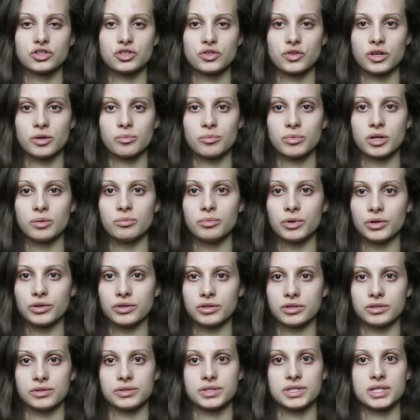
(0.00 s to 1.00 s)
Just doing a bit of
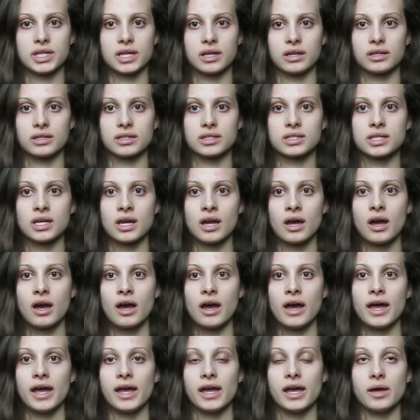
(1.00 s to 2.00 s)
both of those things.
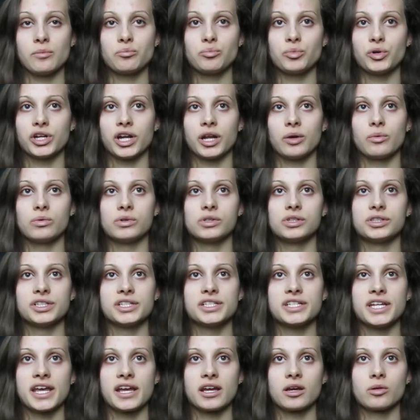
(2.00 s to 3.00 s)
But I
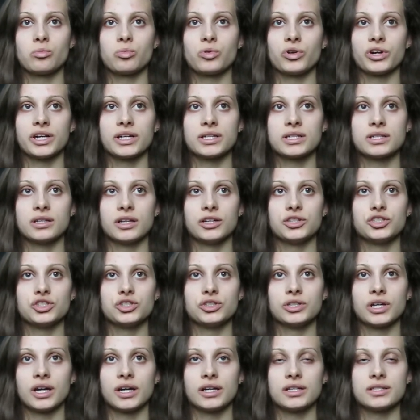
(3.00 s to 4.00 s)
wanted to take a break to let
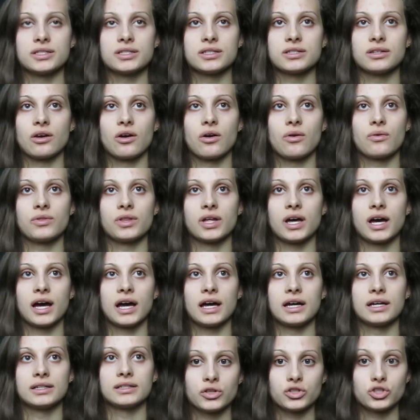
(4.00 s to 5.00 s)
you guys know
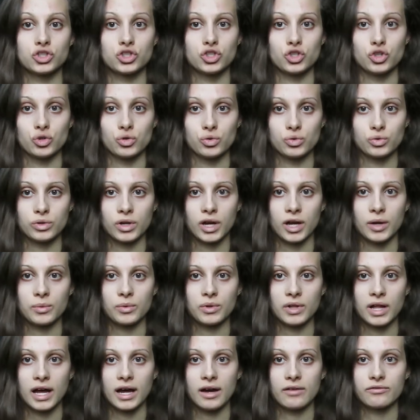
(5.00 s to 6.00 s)
that soon I
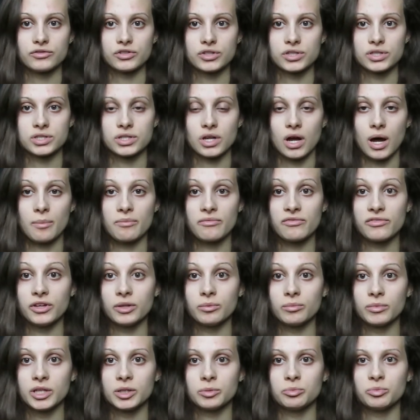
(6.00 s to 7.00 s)
will have to stop
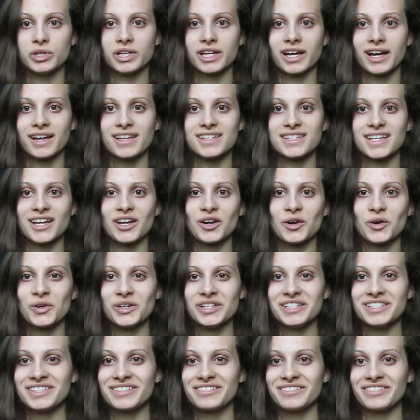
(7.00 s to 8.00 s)
filming, because I
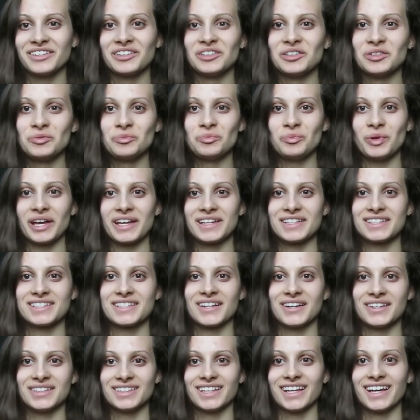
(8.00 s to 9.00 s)
always film
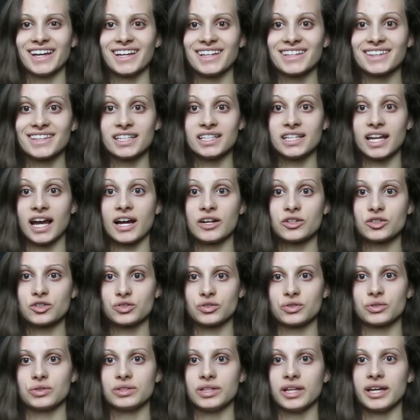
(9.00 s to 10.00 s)
based on like the
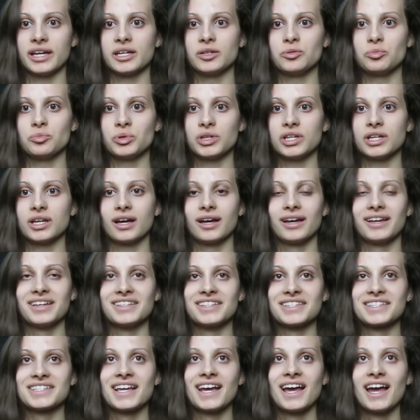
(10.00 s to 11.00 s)
natural light,
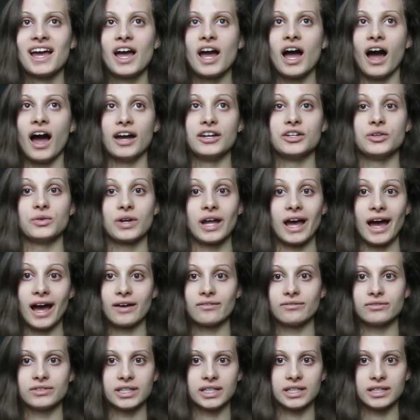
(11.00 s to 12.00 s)
because I don't
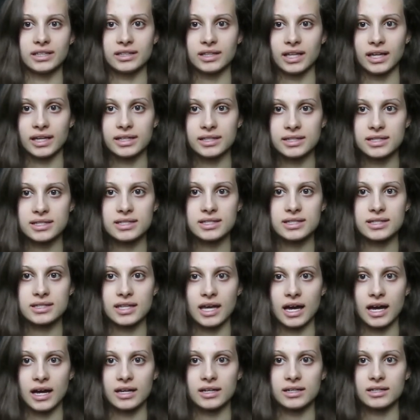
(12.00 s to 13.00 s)
have any lights
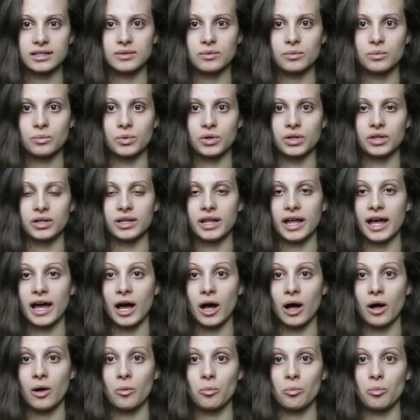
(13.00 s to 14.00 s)
that will
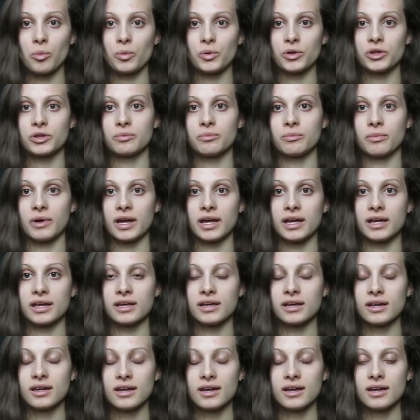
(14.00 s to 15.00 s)
help with
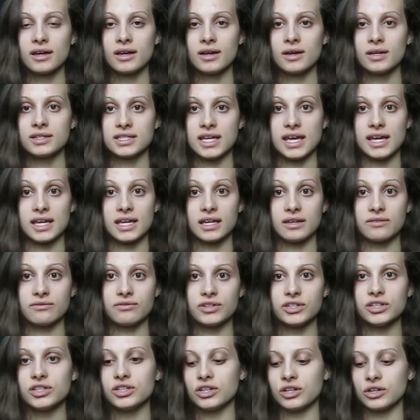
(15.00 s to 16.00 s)
my taking
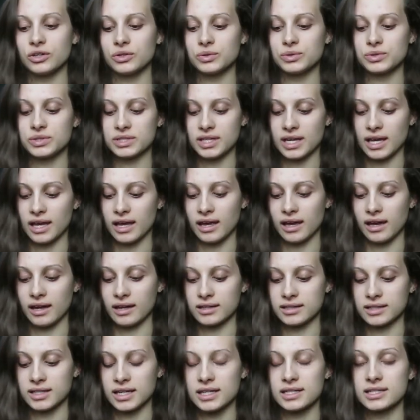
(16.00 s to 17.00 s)
videos,
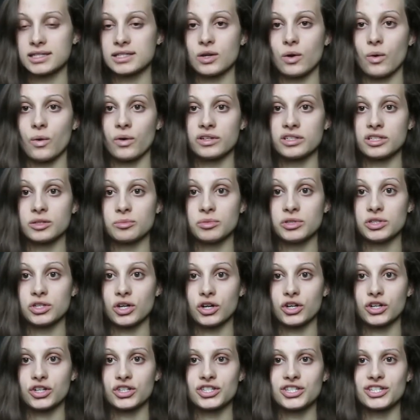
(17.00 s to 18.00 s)
and it's going to be
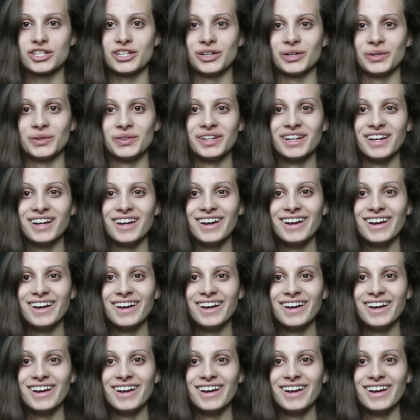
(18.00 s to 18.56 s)
dark soon.